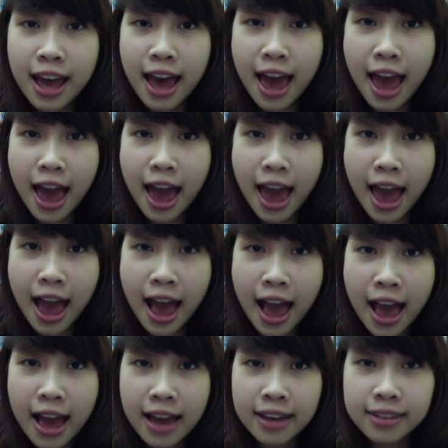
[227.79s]
air
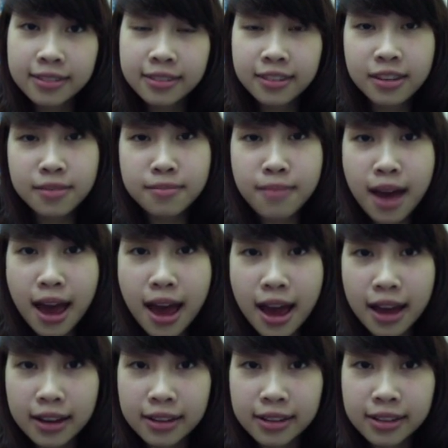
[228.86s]
in
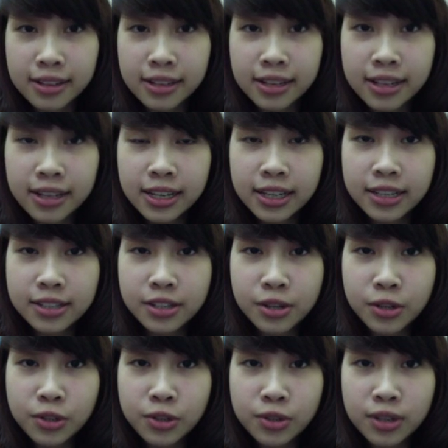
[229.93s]
man is
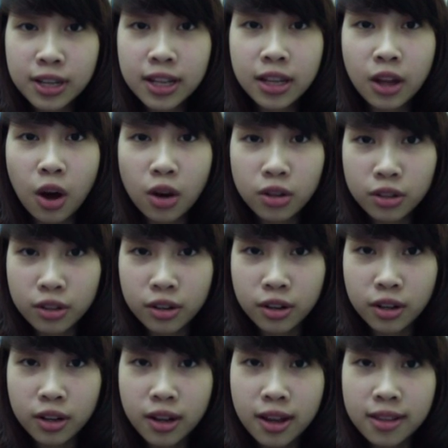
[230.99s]
usually
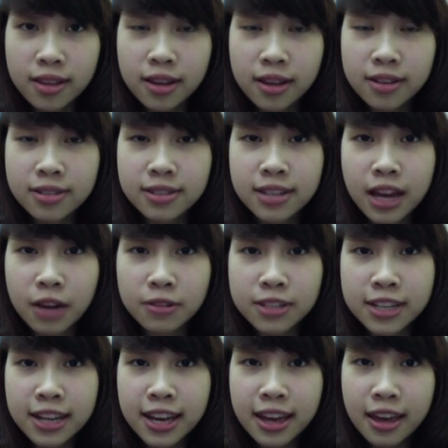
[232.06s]
longer than the sound
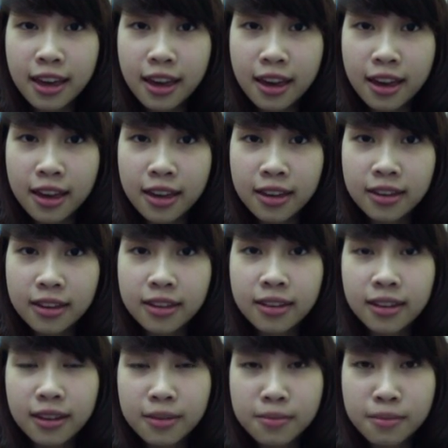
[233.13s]
e
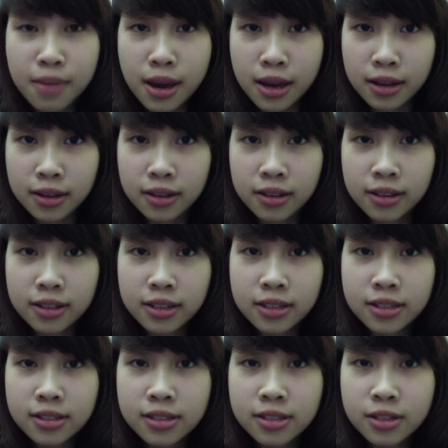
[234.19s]
in men.
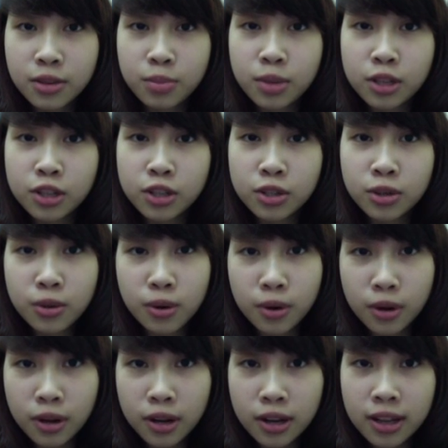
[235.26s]
So be
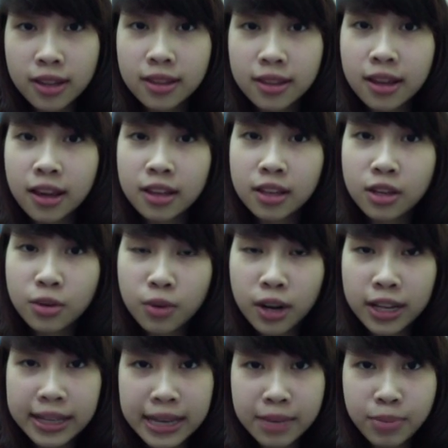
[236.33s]
sure that you are
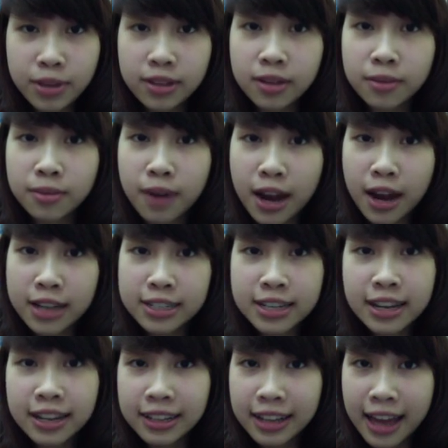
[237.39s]
keeping the right
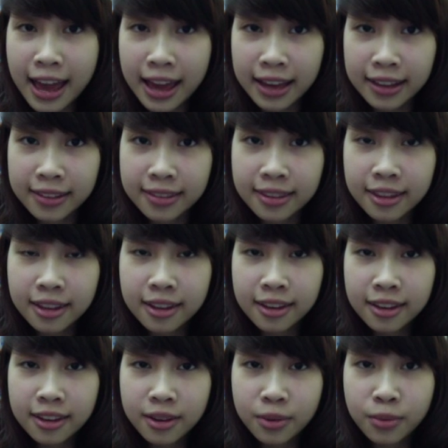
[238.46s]
length
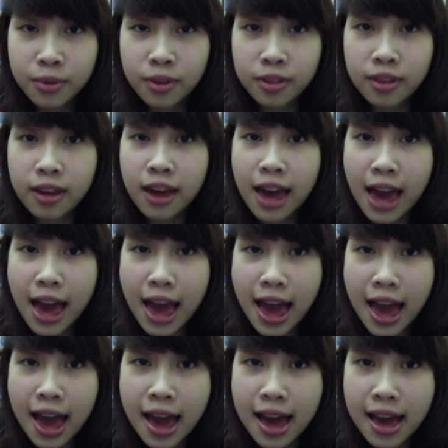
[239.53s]
with
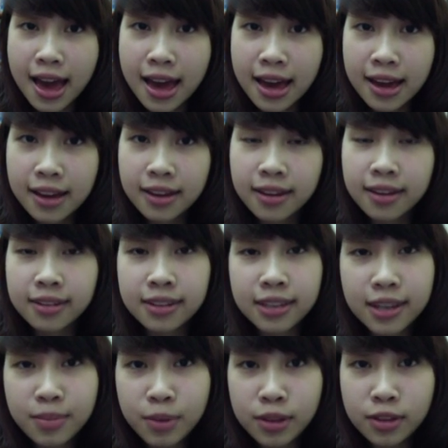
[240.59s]
a and
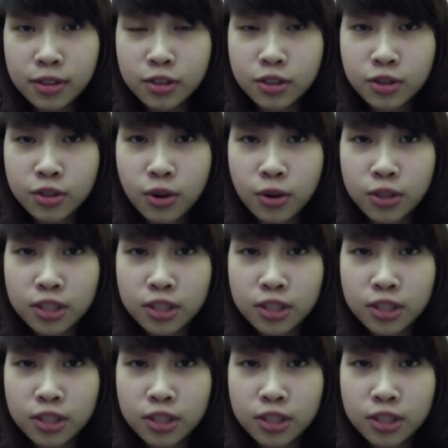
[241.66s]
keeping the short